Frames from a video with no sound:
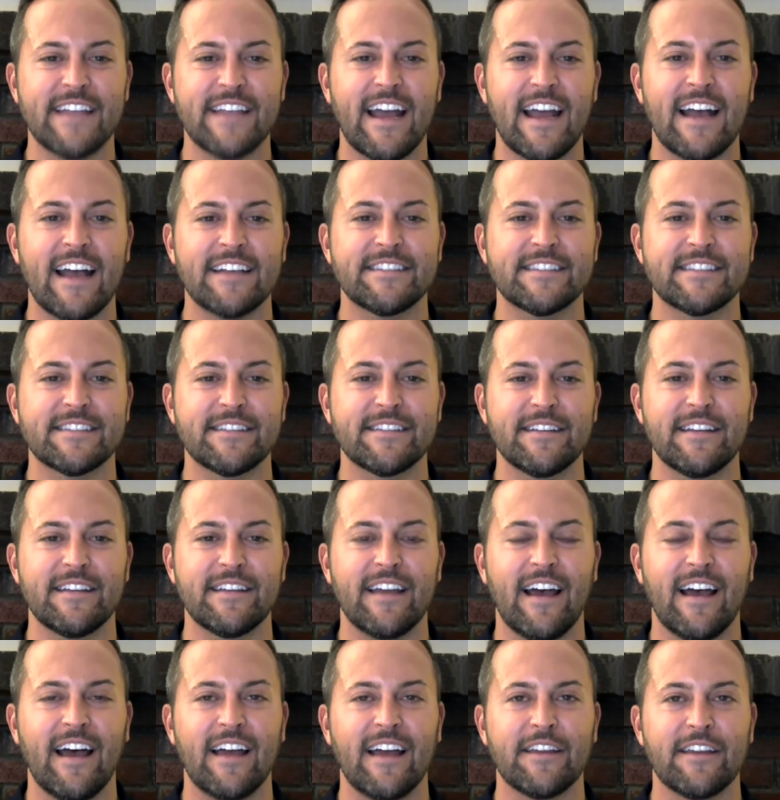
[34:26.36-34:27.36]
ask,
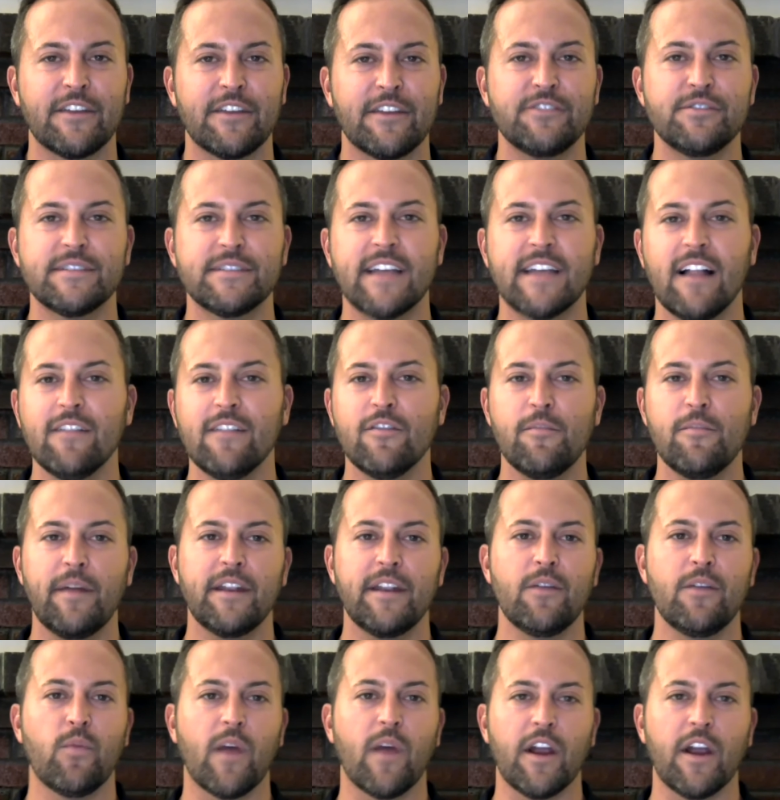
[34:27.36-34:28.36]
could you tell
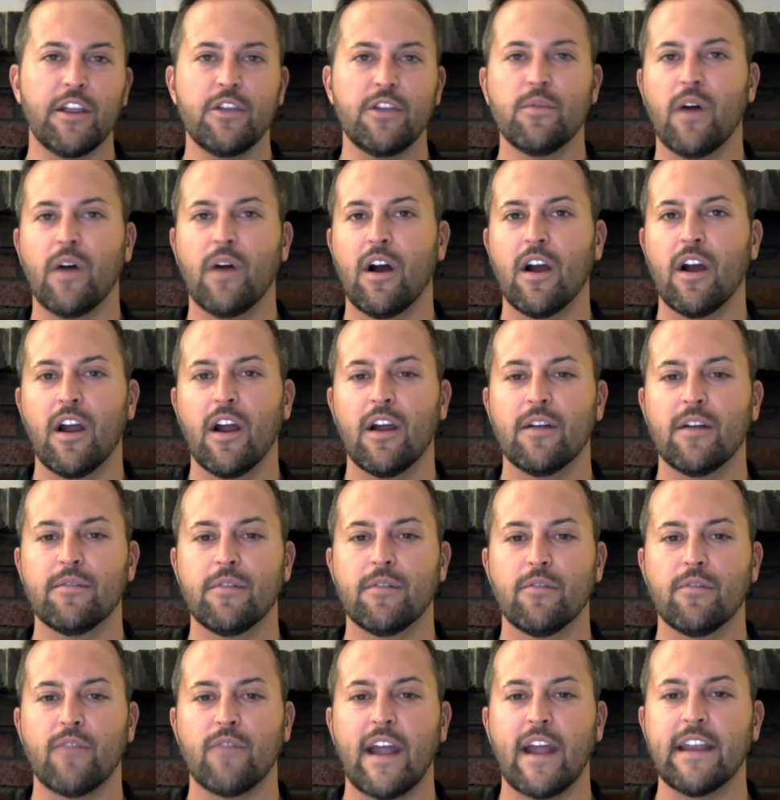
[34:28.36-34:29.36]
everybody where you are
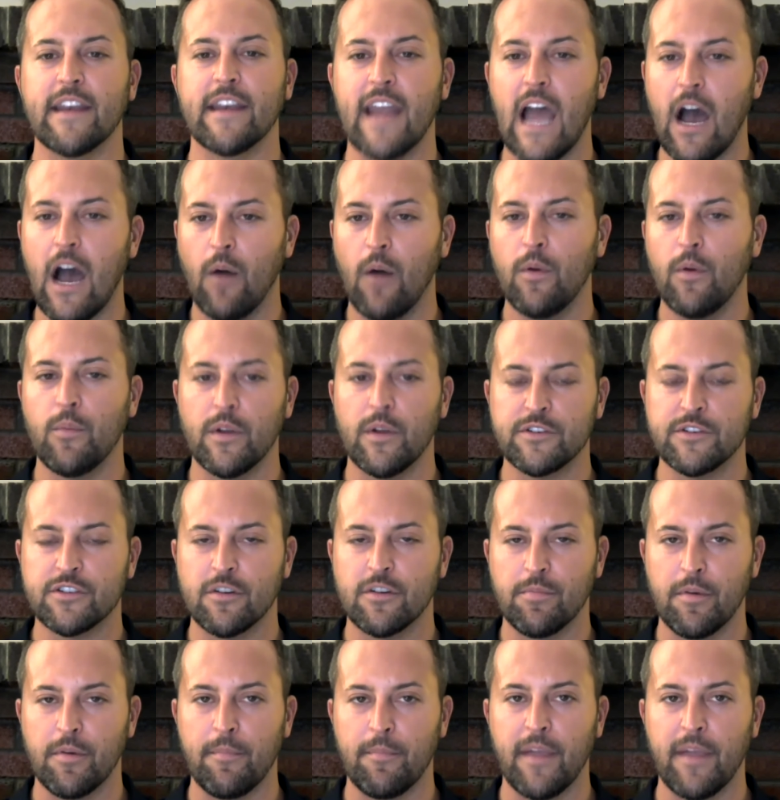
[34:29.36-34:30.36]
right now and what
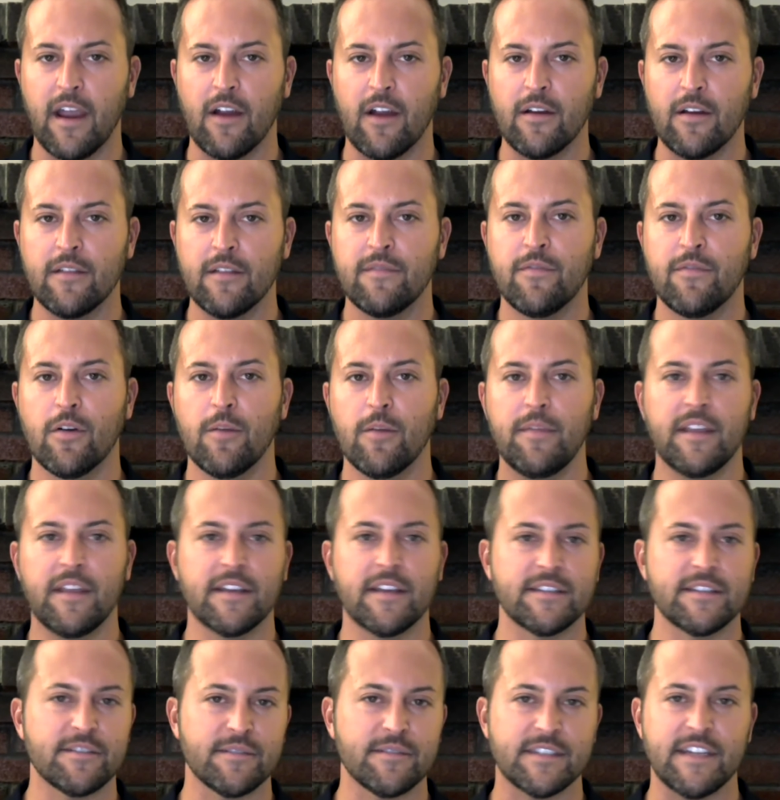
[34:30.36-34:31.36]
you're preparing for?
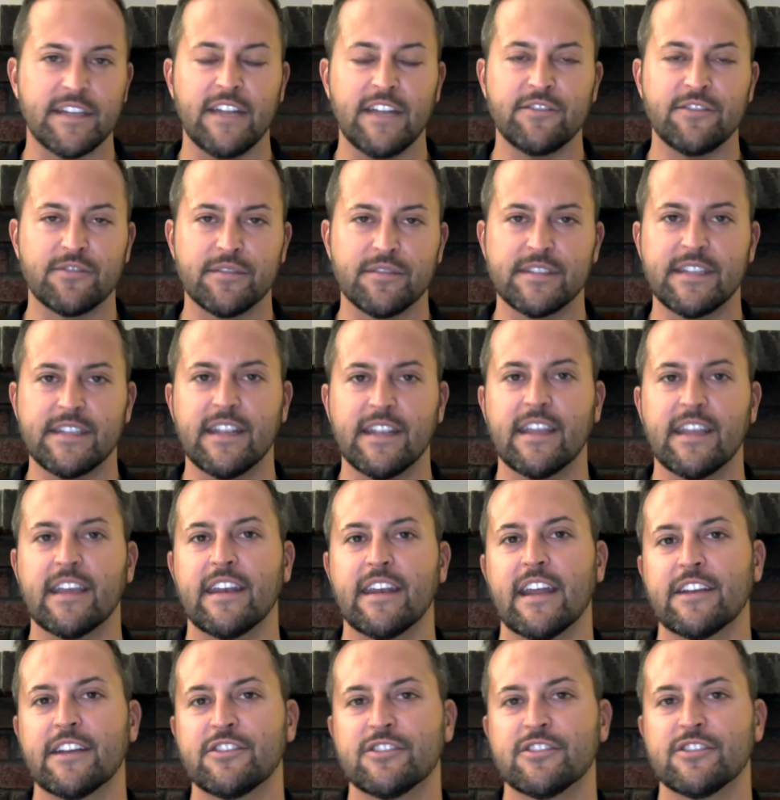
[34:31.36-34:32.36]
Because there's an interesting
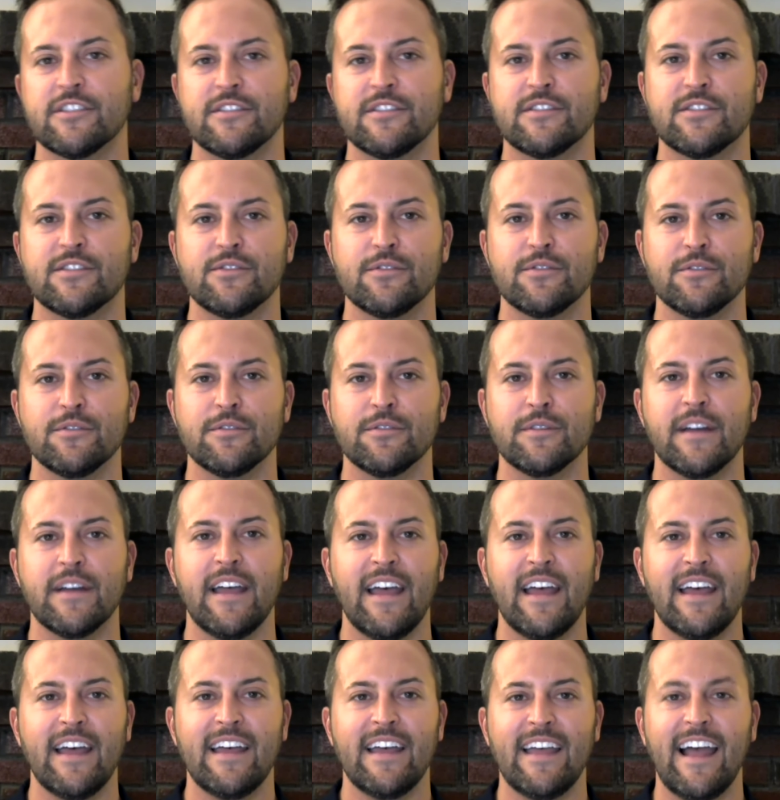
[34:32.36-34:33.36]
connection to
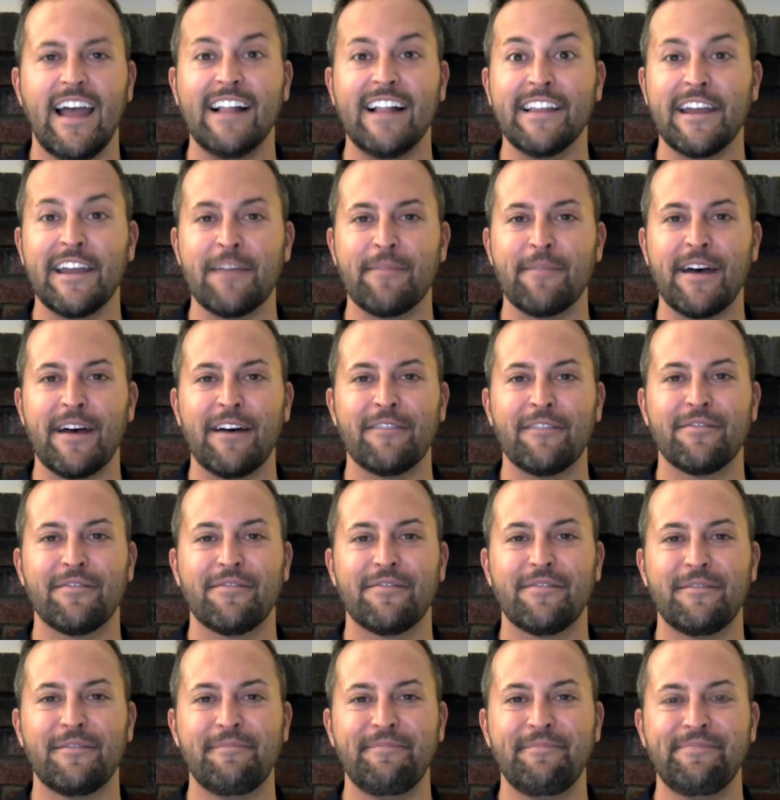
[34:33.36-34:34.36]

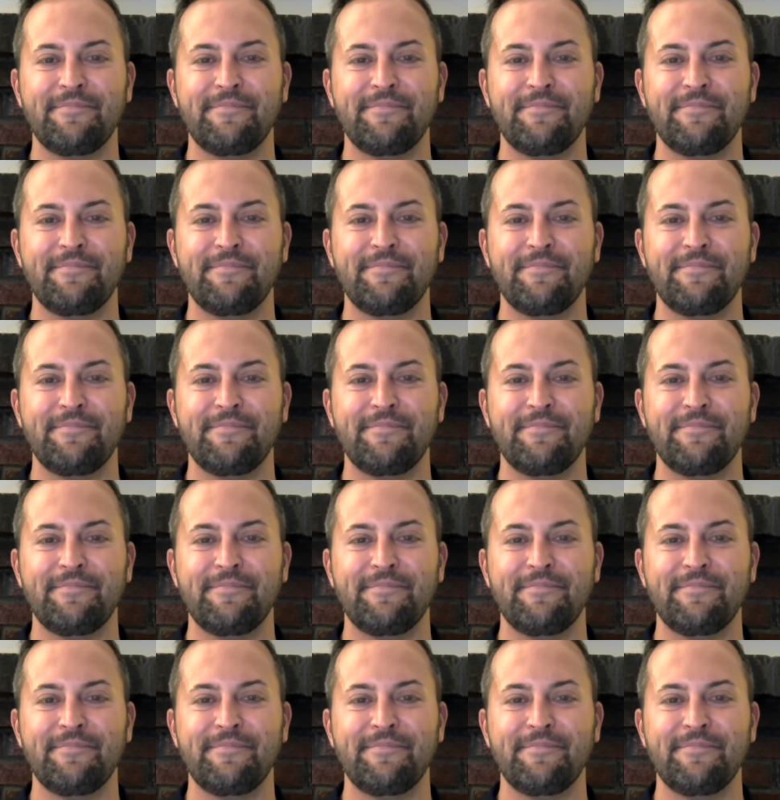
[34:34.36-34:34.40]
LAMF.